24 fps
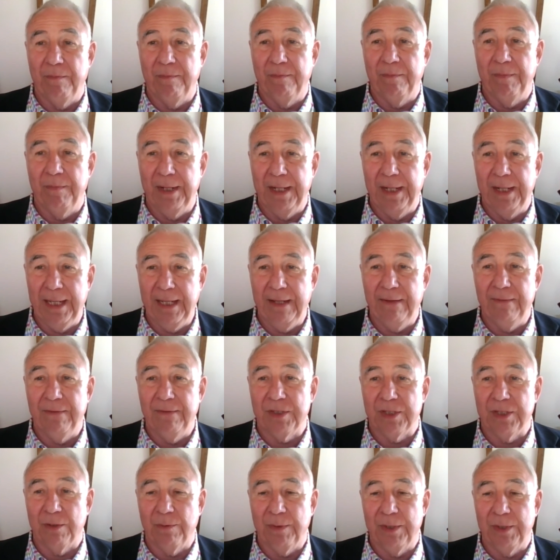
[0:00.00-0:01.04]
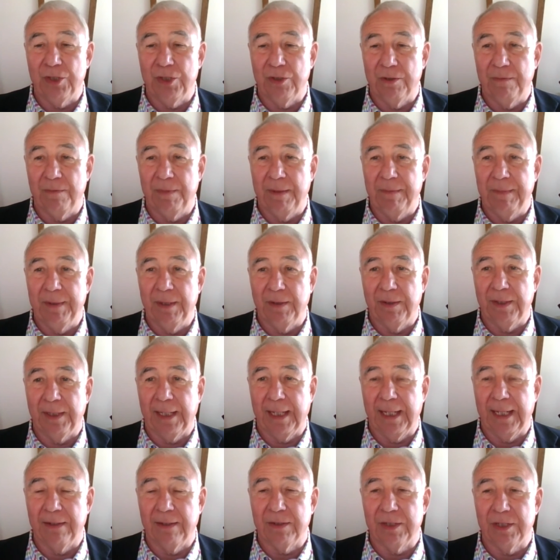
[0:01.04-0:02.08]
believes that we should be building
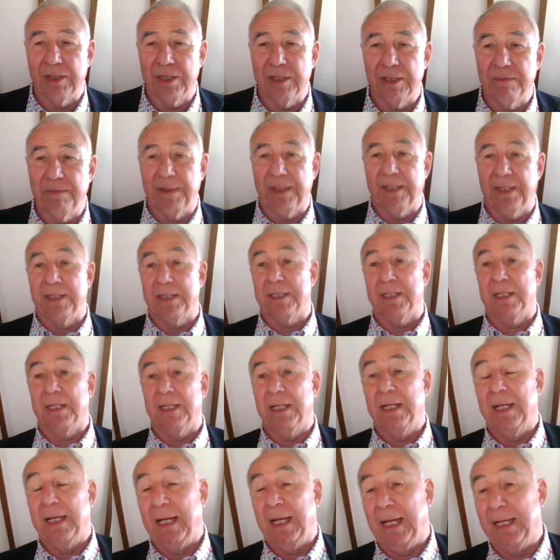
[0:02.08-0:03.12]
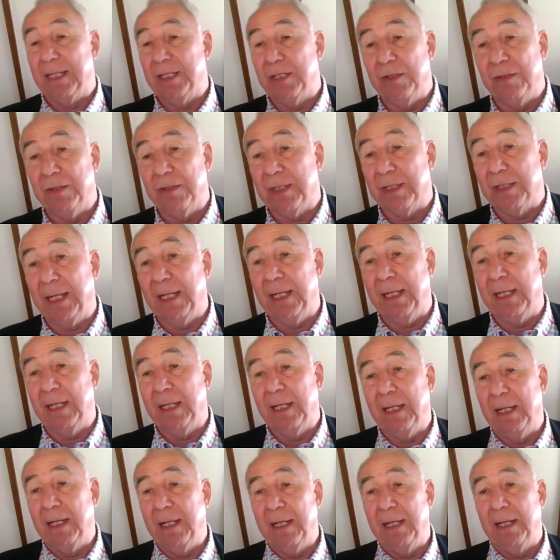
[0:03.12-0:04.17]
houses because, as you say,
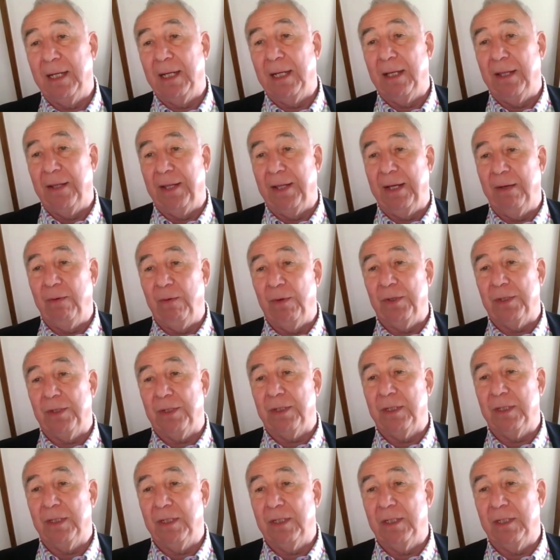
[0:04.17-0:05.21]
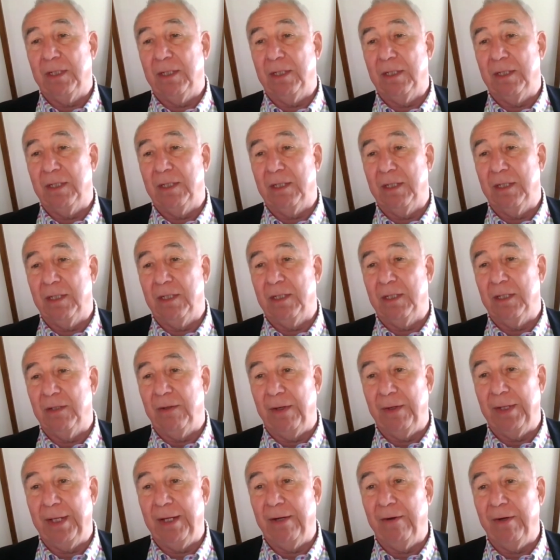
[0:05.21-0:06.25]
they want to
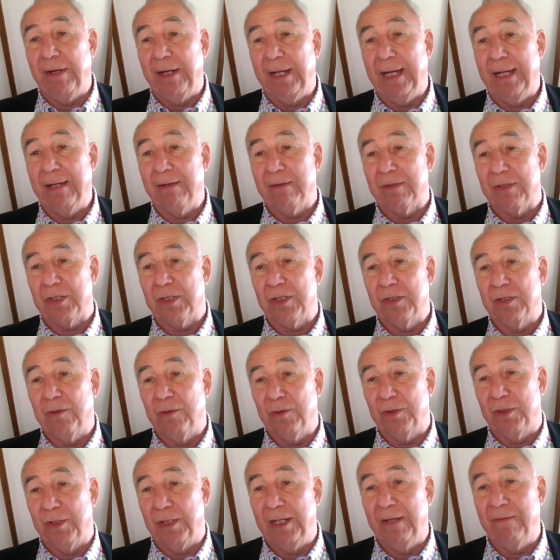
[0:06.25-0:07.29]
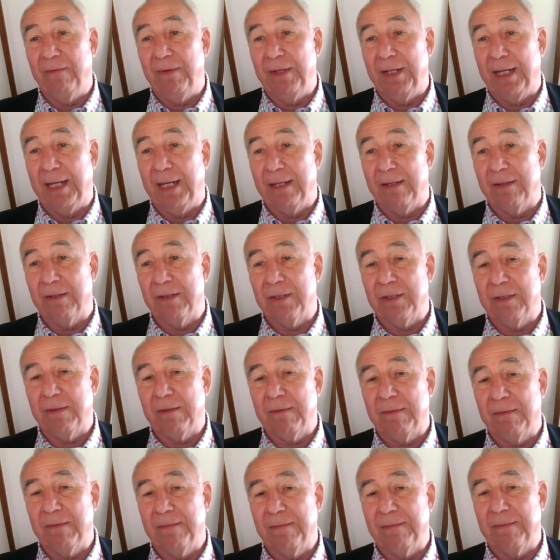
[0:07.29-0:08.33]
own their own house or to live in a house.
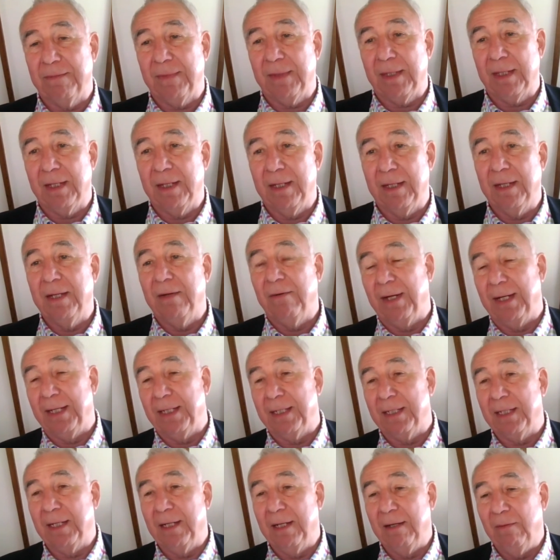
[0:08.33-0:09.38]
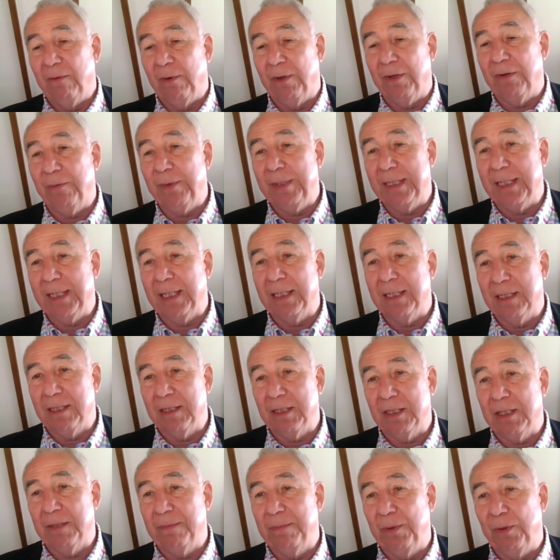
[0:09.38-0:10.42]
Right. What have we done
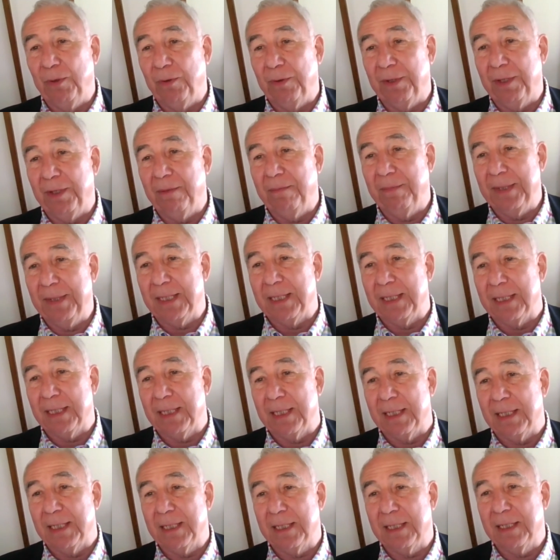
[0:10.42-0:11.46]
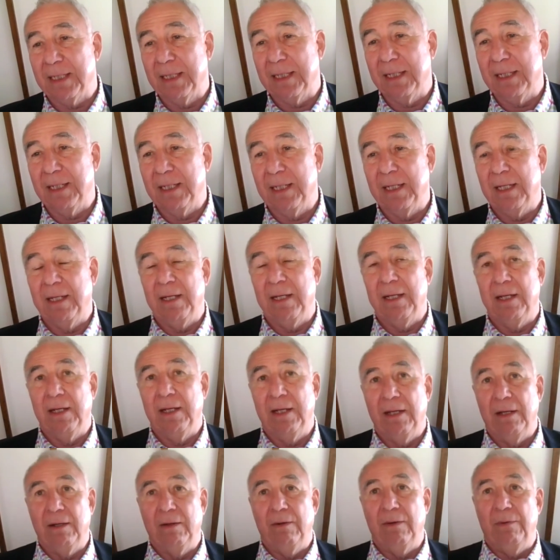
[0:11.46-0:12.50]
to support the businesses?
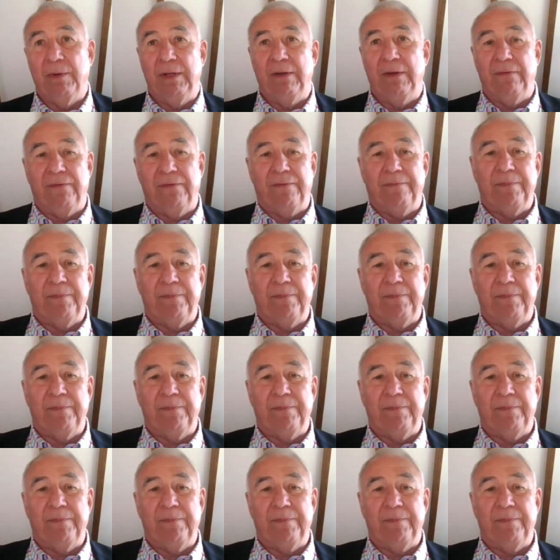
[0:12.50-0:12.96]
We've